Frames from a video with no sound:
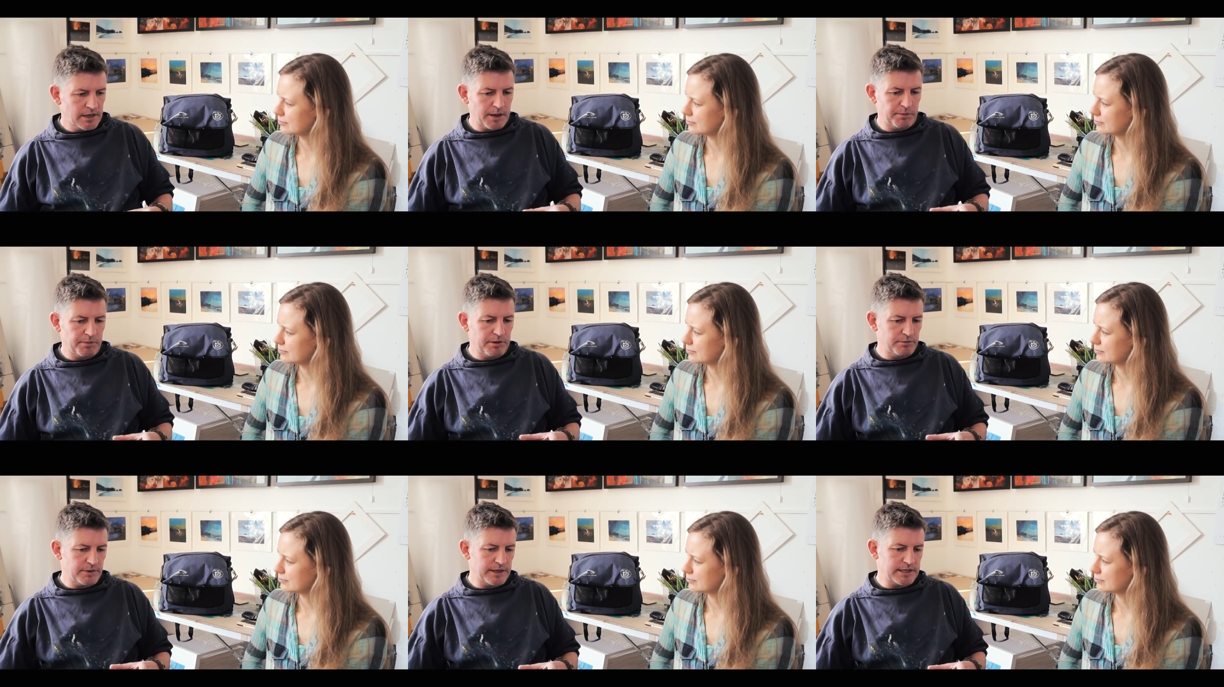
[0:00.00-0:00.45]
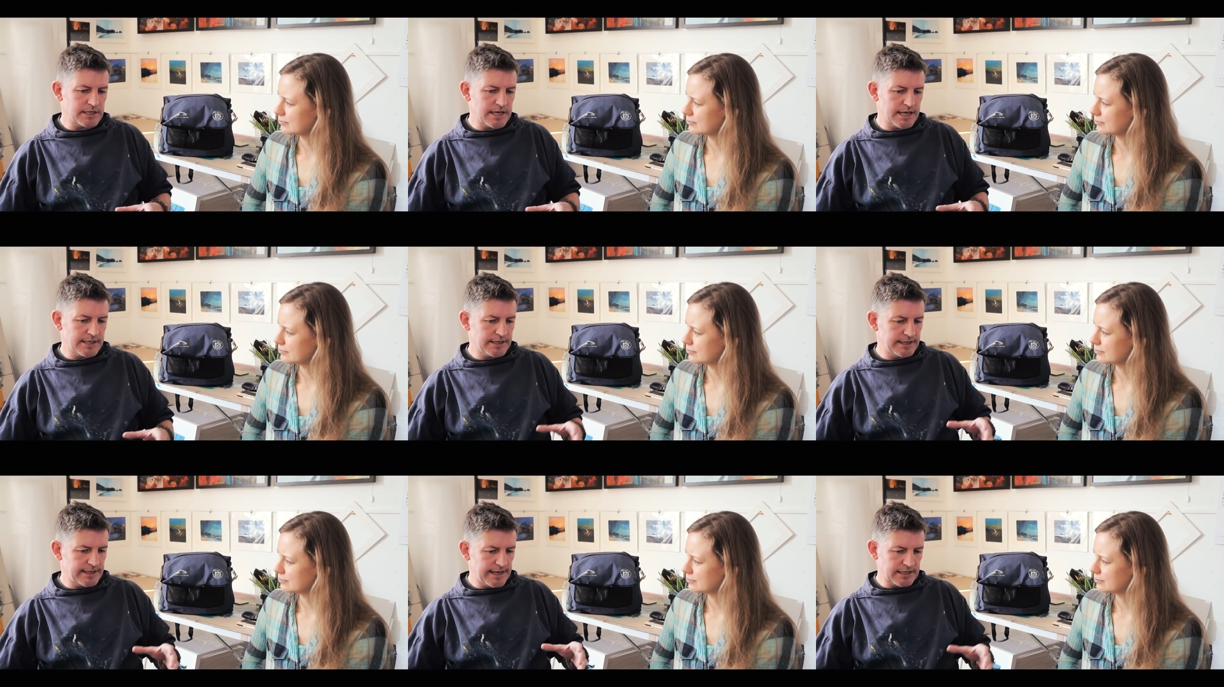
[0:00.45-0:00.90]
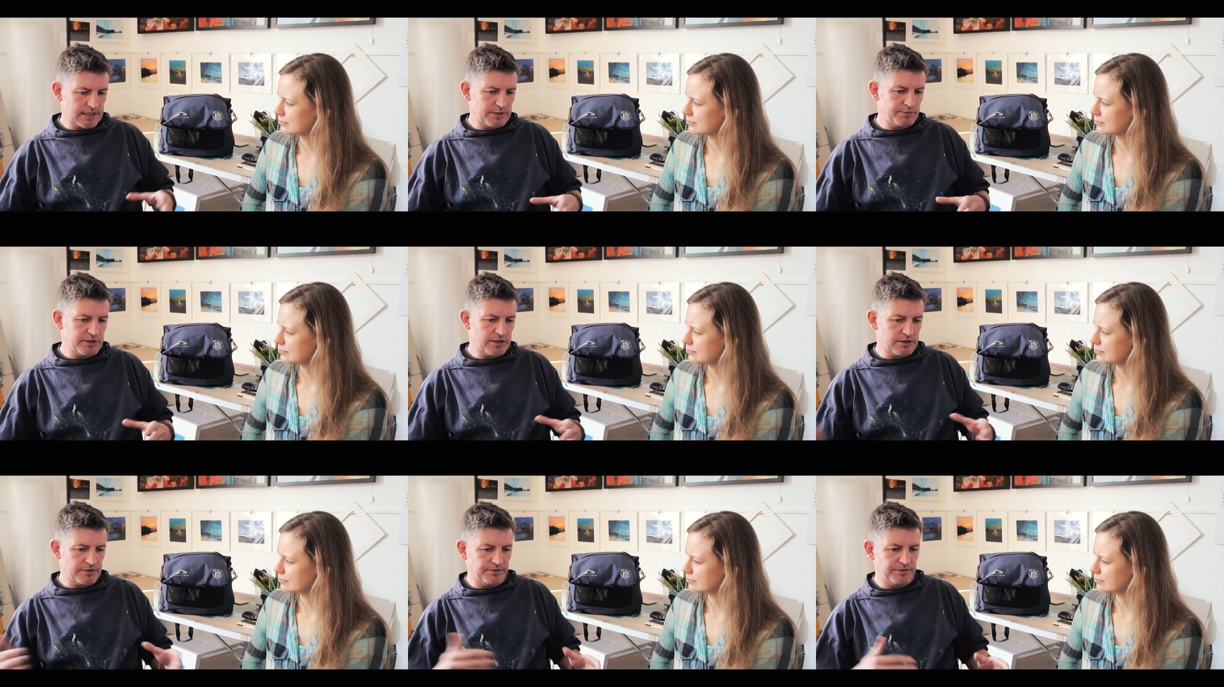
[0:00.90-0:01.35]
Speaker 1: A couple of weeks later, the
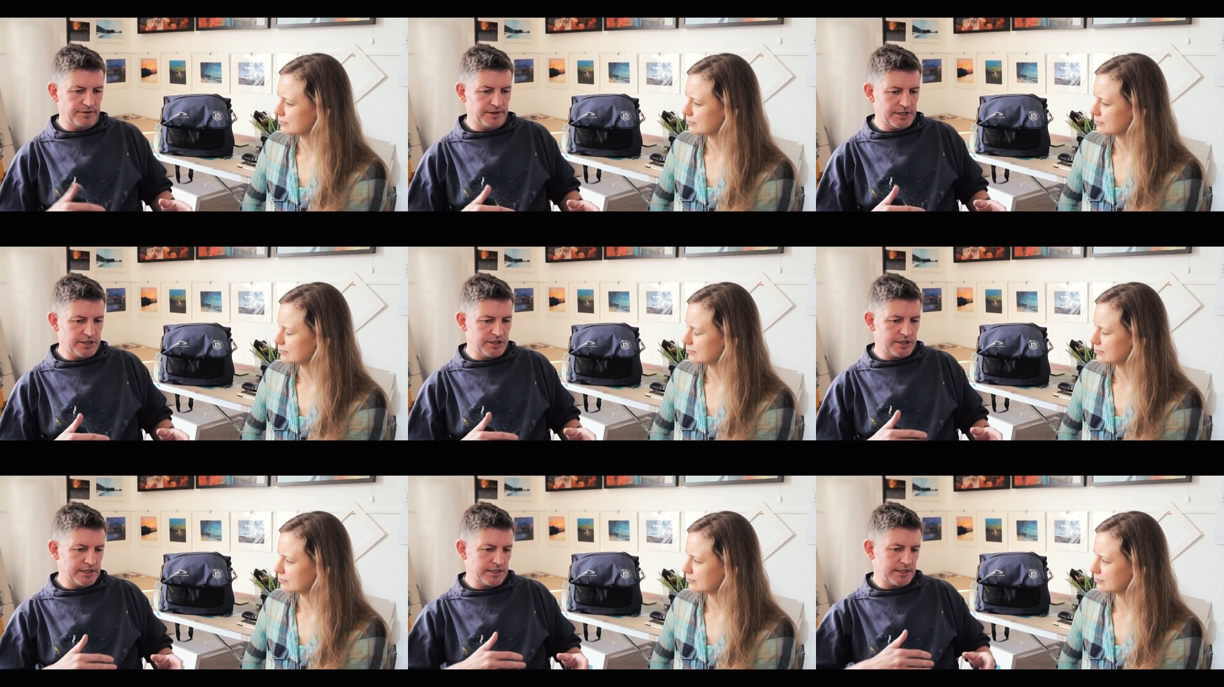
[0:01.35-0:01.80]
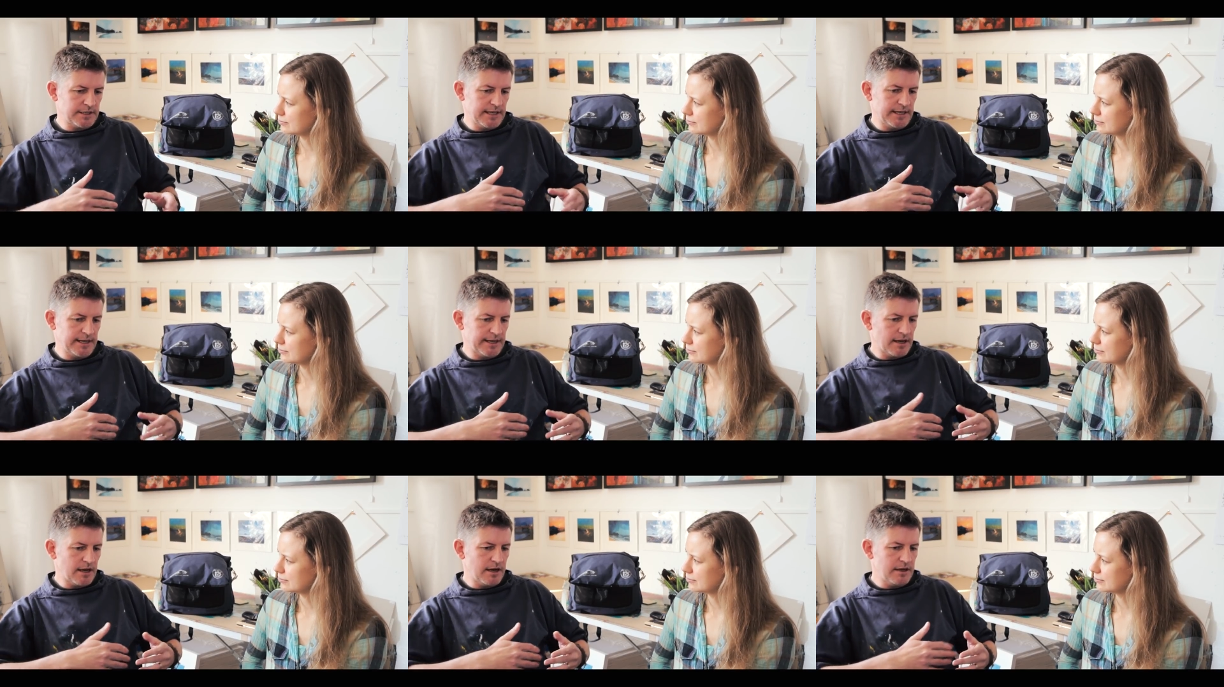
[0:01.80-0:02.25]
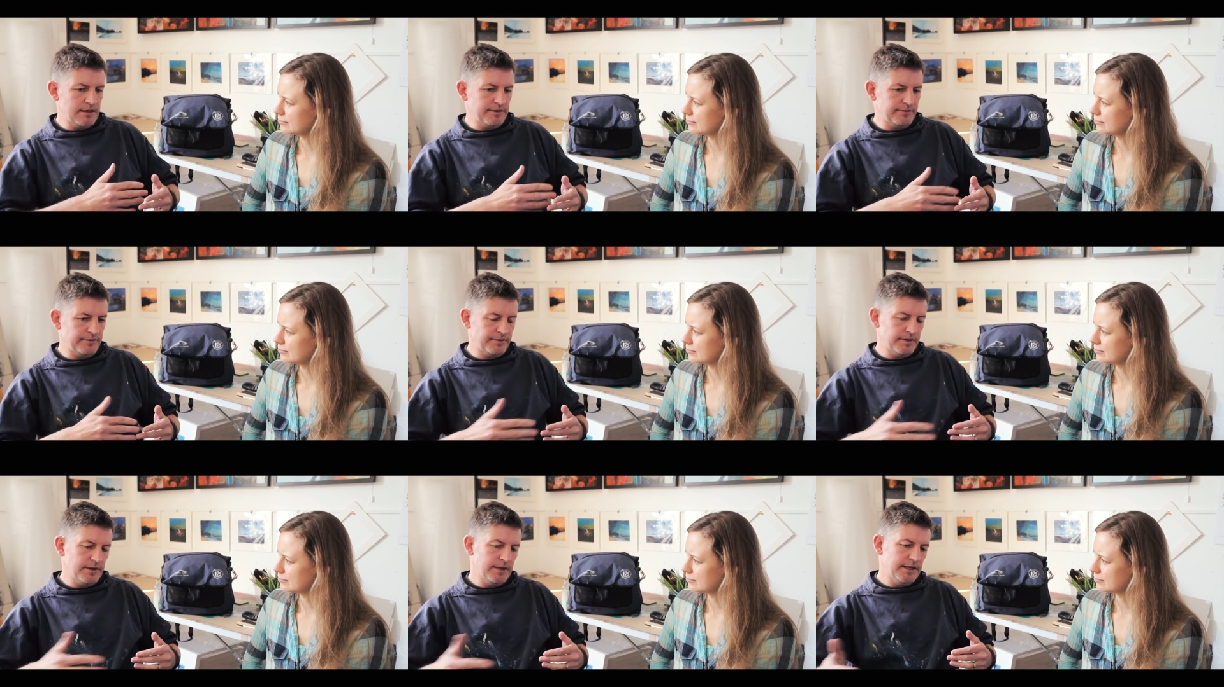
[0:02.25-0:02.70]
exhibition finishes, and then it
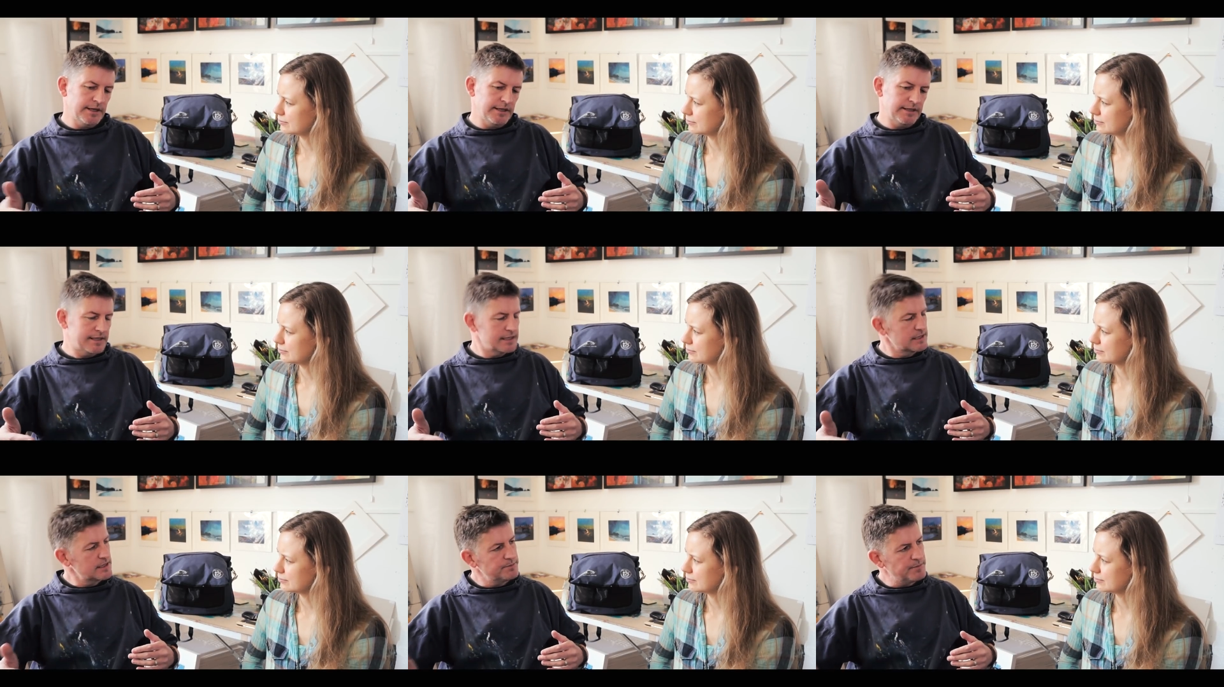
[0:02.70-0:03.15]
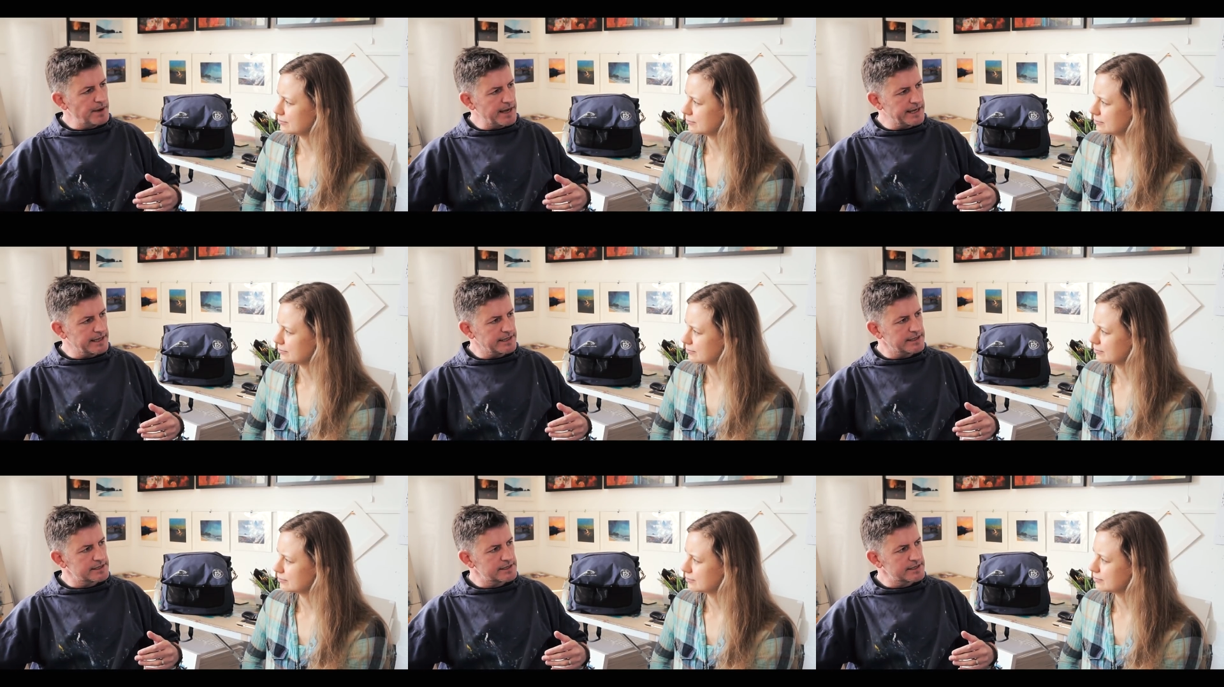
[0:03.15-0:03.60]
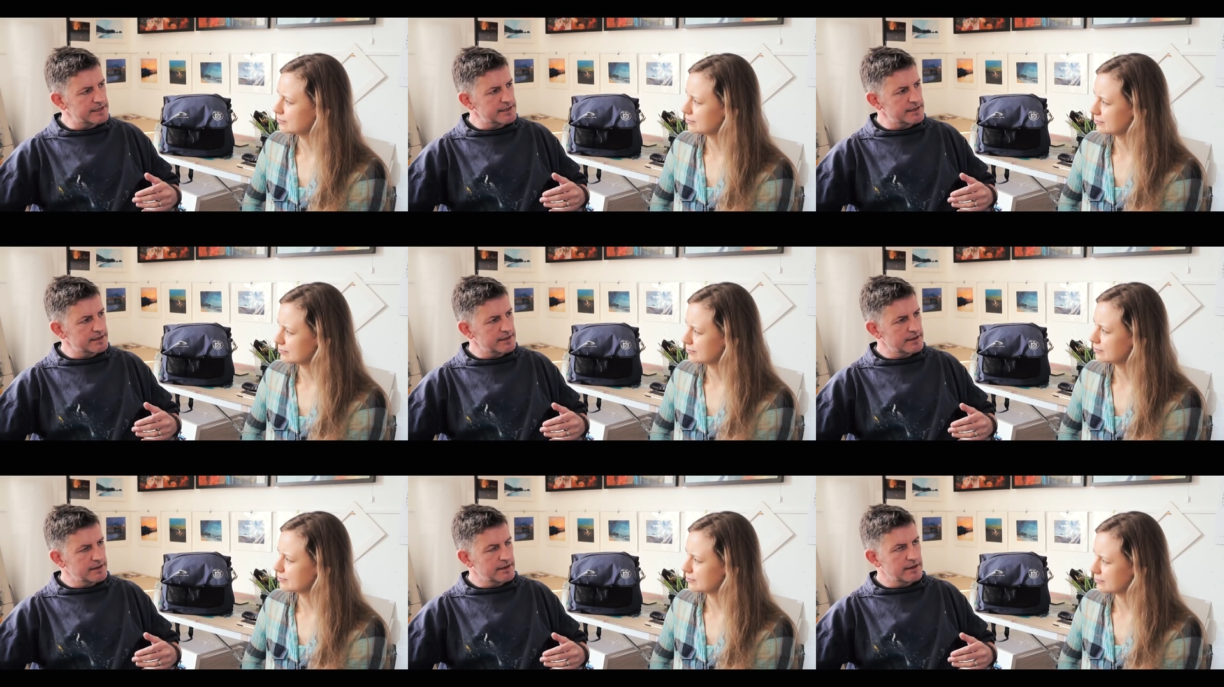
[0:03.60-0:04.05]
kind of
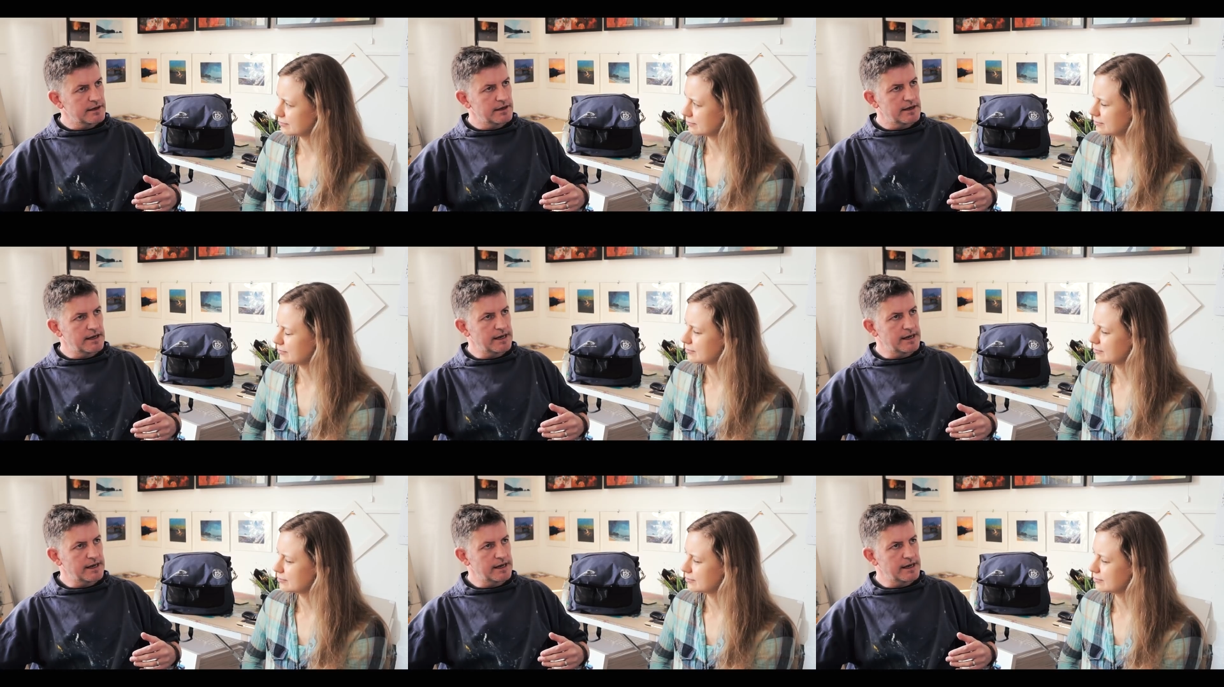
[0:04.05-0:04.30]
dissipates